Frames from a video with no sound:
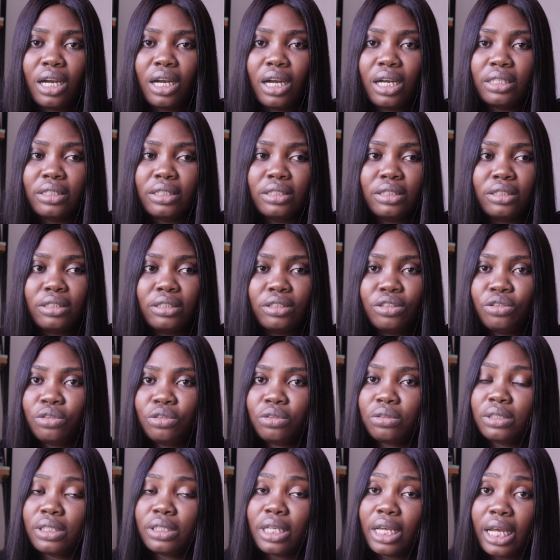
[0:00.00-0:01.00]
And
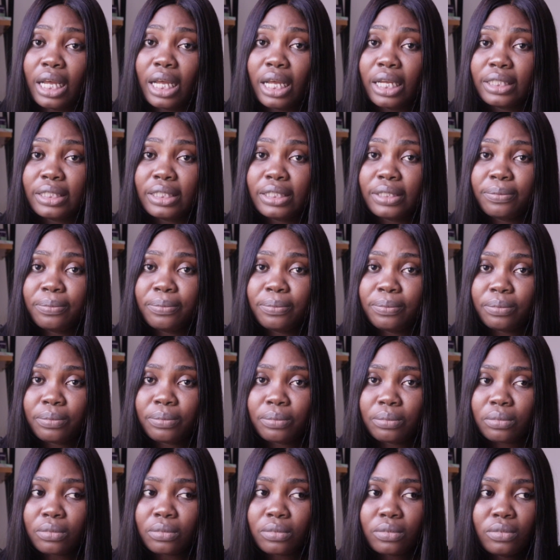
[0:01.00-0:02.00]
through that,
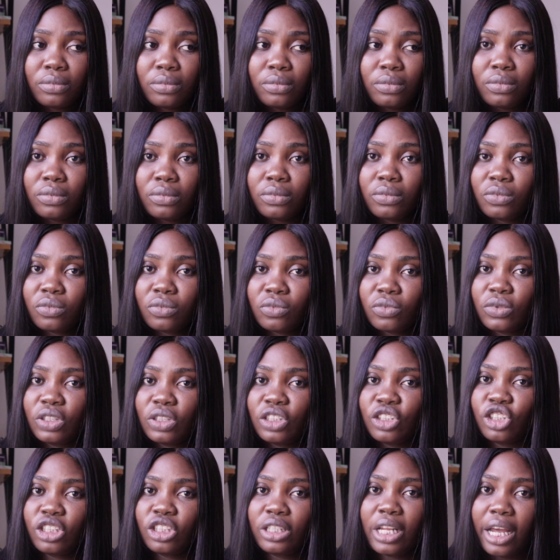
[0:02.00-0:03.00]

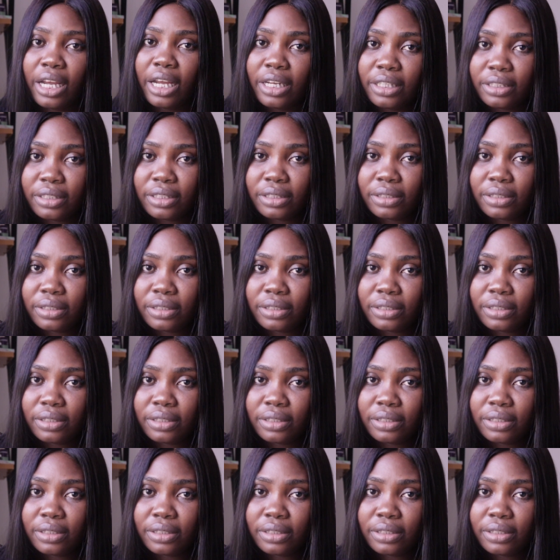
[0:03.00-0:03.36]
she died.